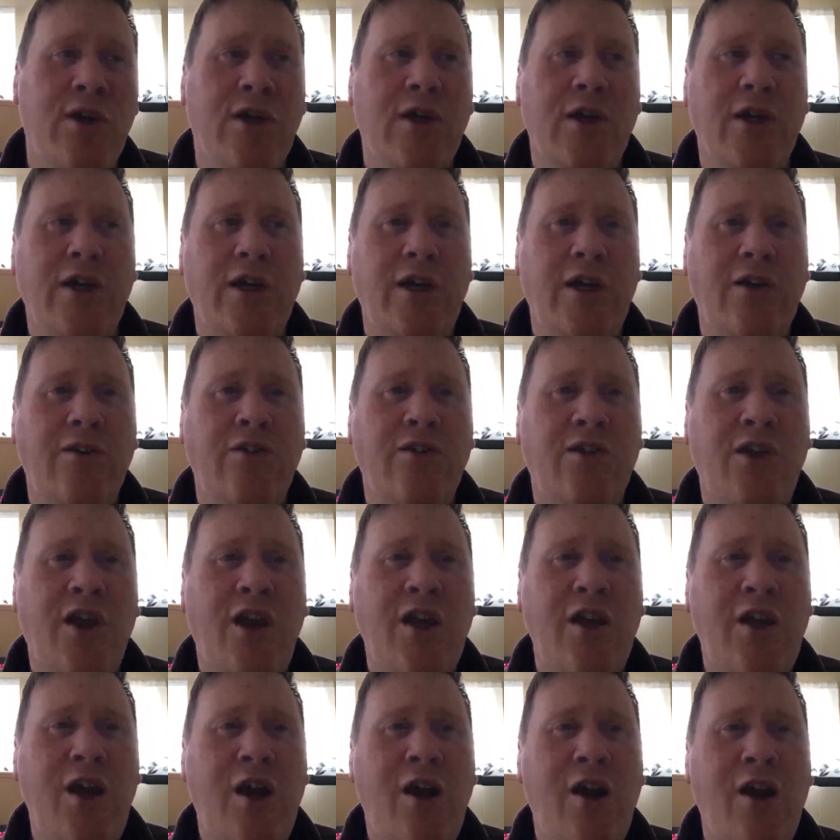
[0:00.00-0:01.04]
So
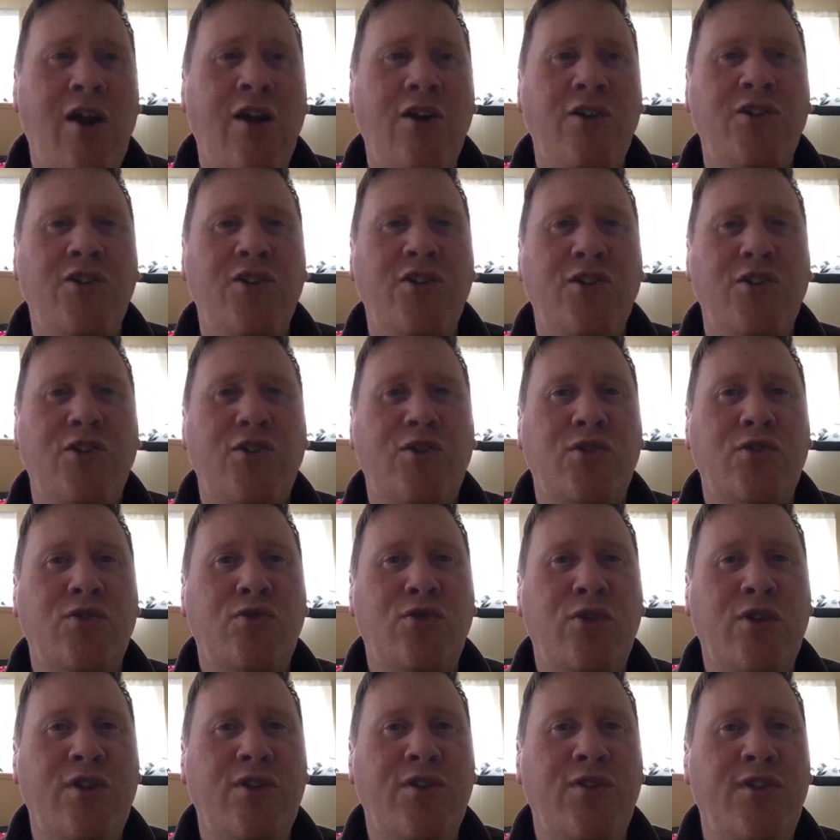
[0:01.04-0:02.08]
it's
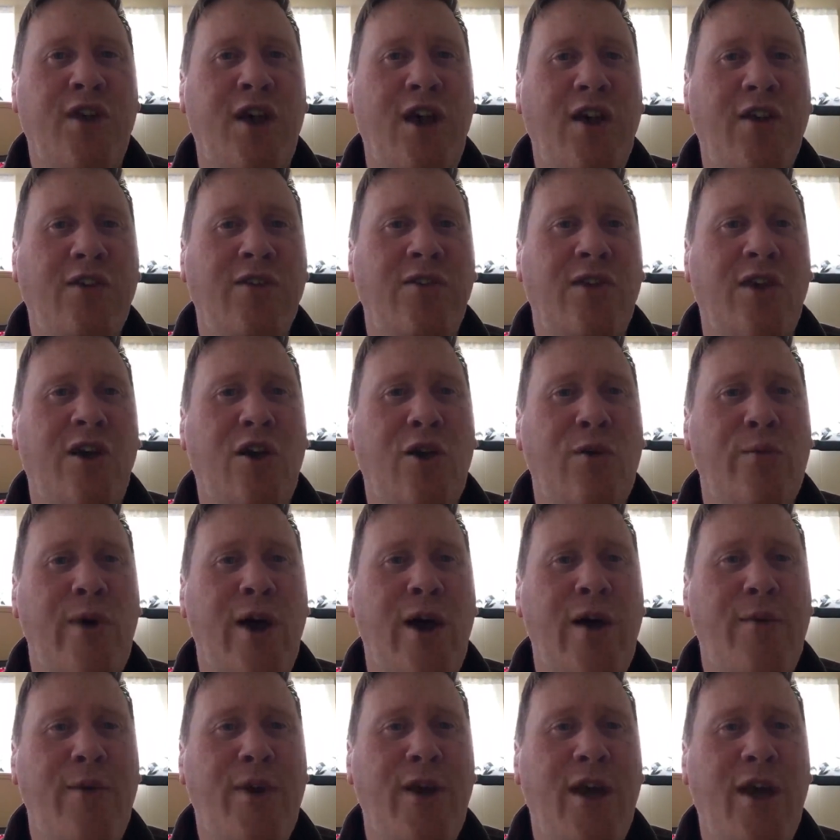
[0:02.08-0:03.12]
kind of harsh to
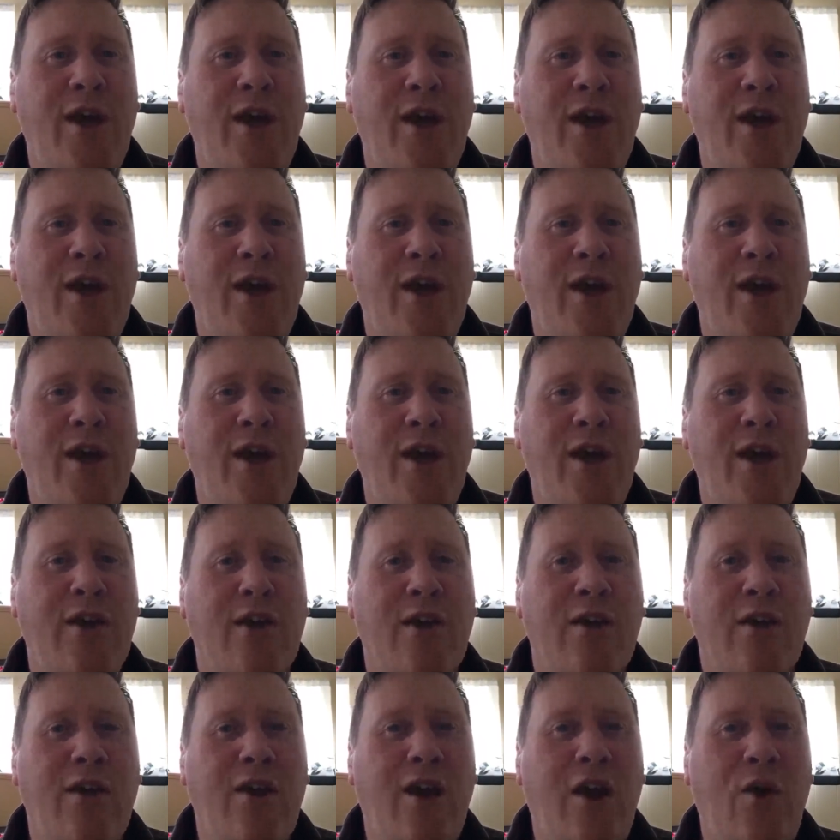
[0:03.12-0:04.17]
criticize
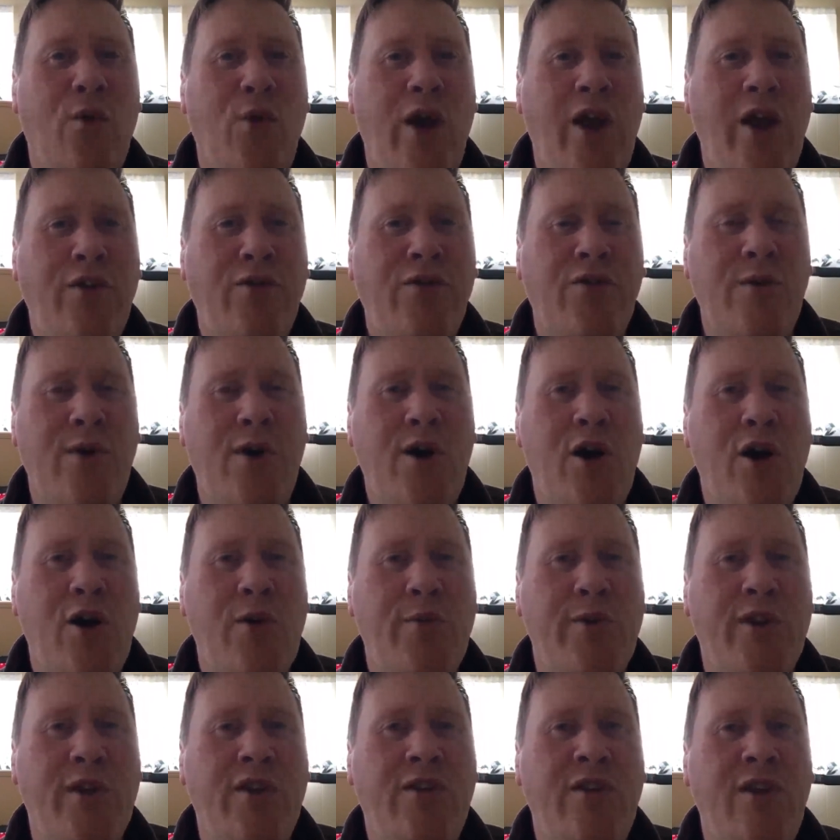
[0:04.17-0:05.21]
away from home
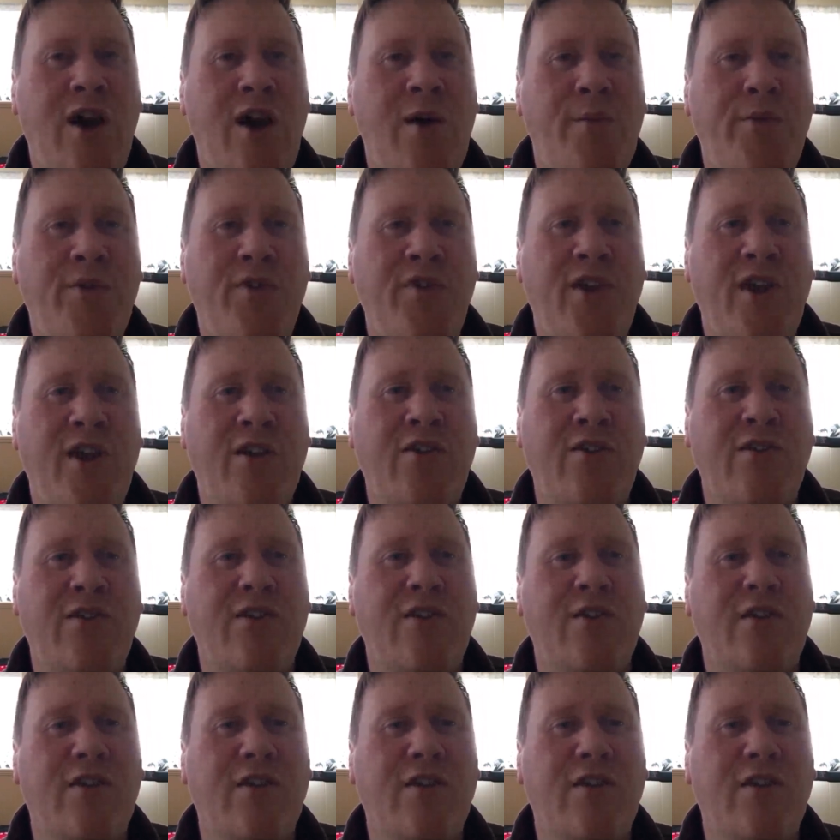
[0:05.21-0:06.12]
in the top 6.